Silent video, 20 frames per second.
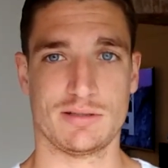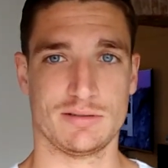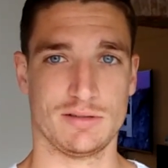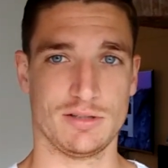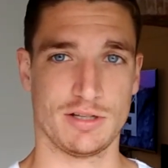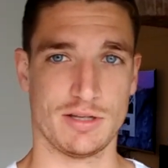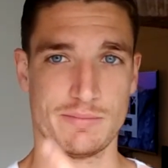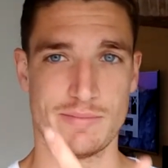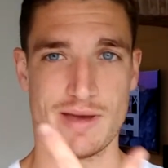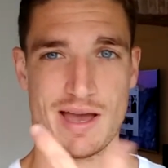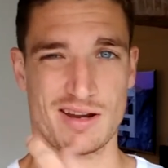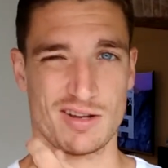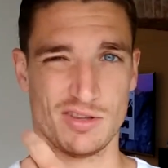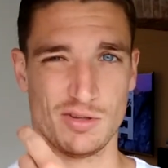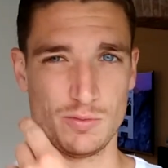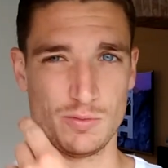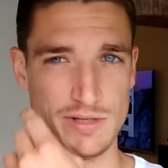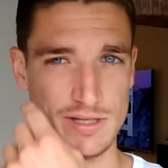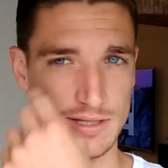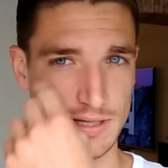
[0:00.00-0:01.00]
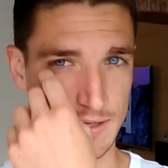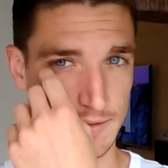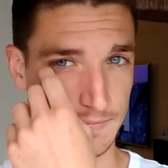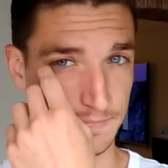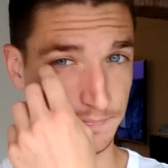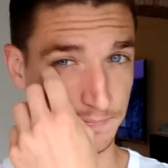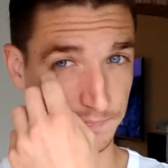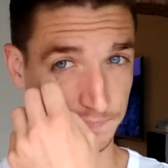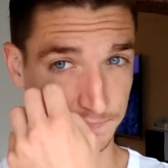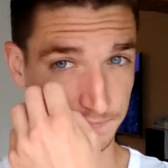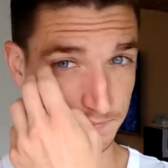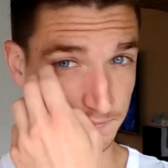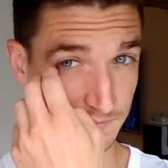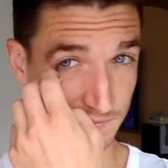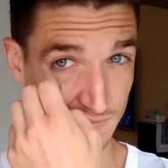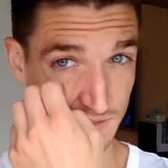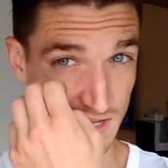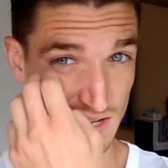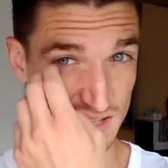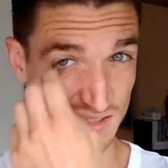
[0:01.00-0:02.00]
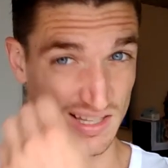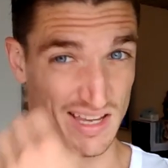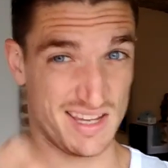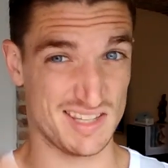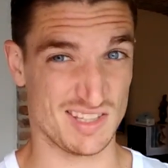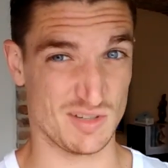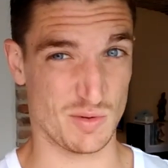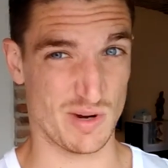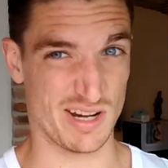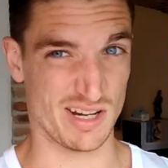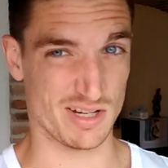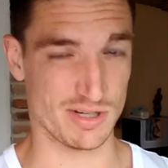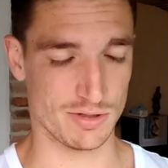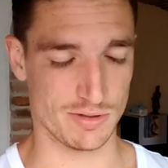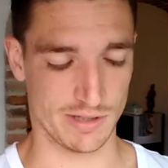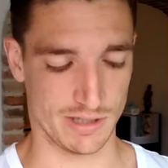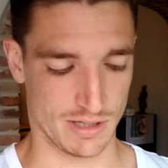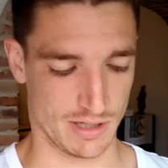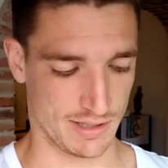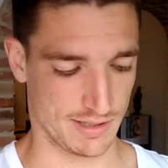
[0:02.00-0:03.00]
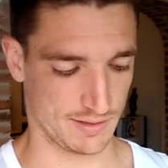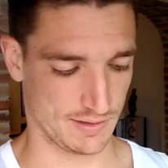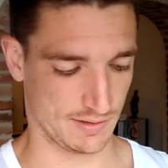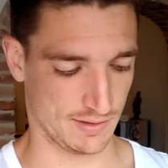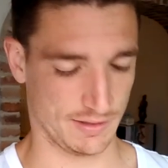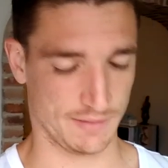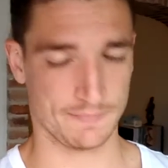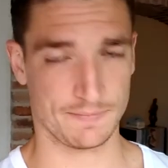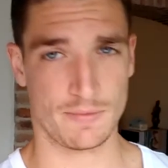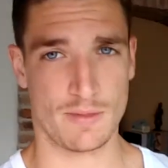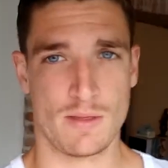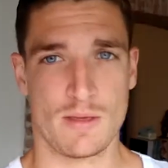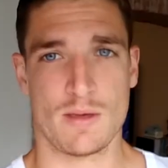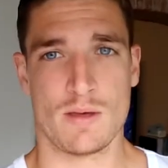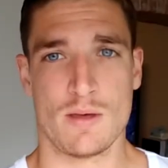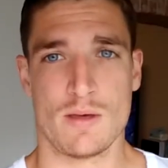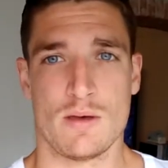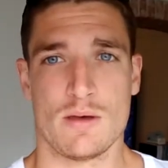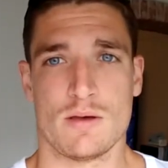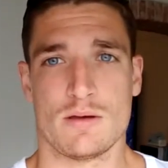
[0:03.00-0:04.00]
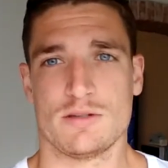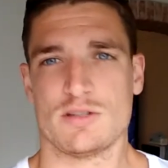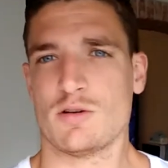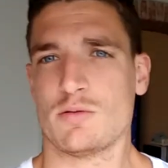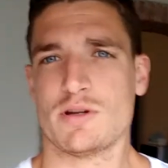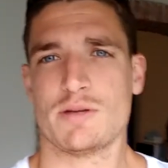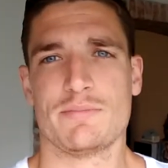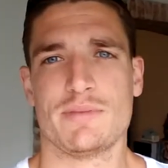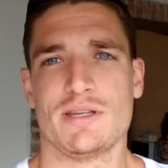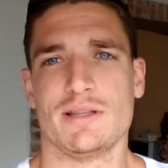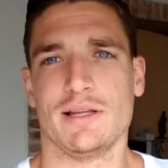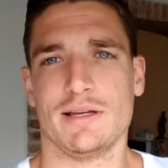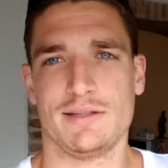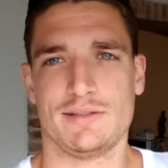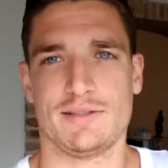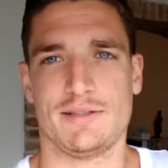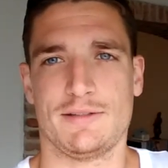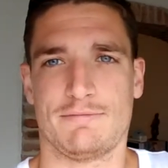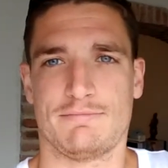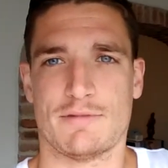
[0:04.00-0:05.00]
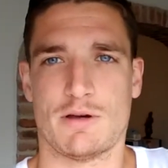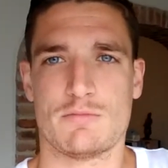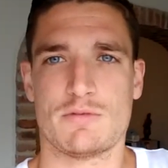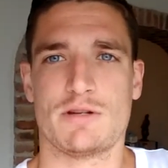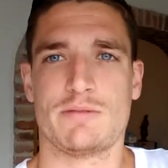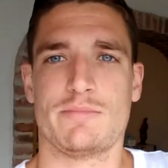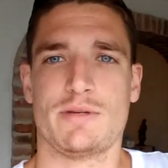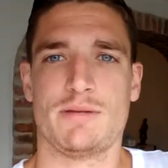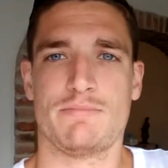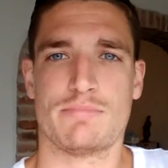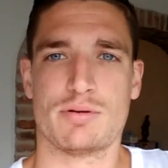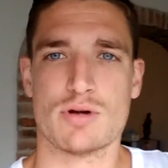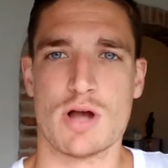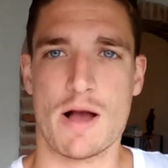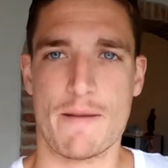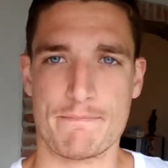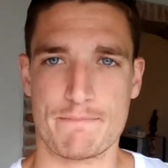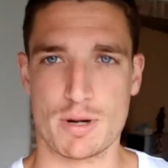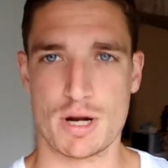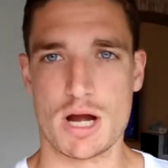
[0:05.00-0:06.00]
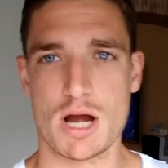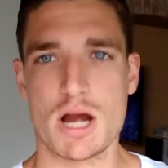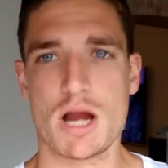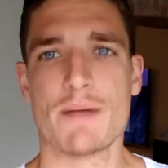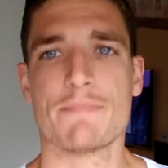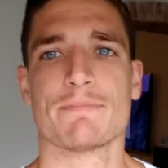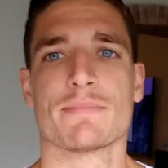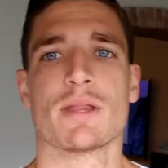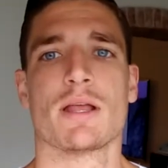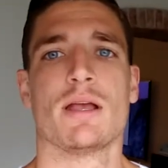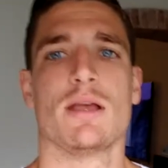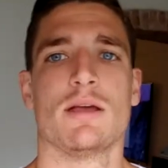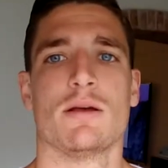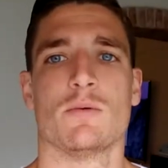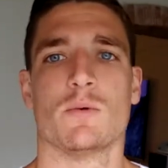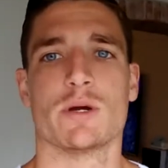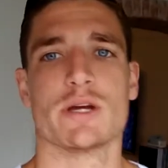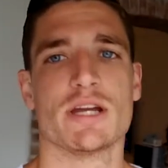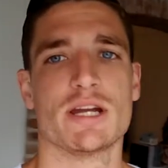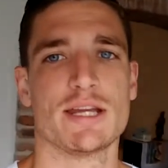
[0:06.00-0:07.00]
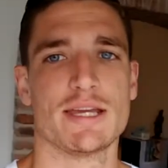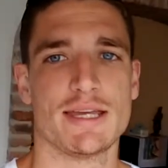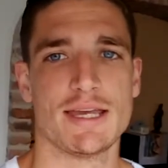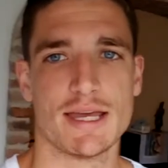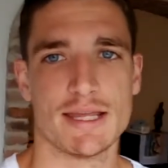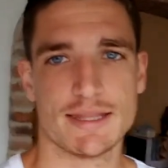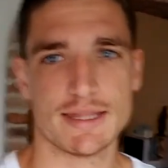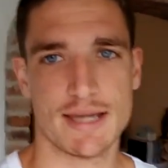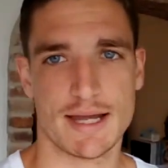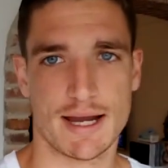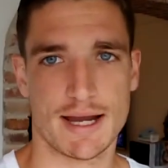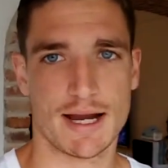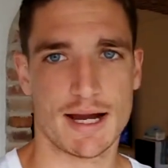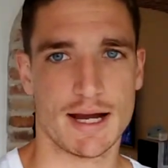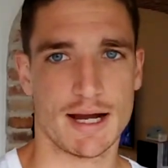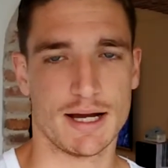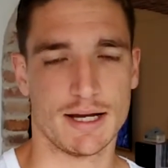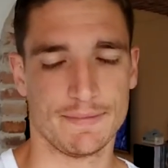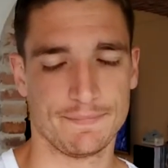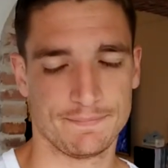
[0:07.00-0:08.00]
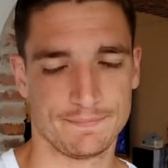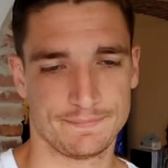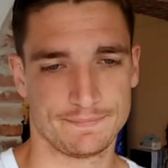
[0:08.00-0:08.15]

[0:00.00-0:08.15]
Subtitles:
looking back on the weekend. Kind of lazy way to do it, honestly. Don't want to be lazy. I want to be proper. We're going to get there.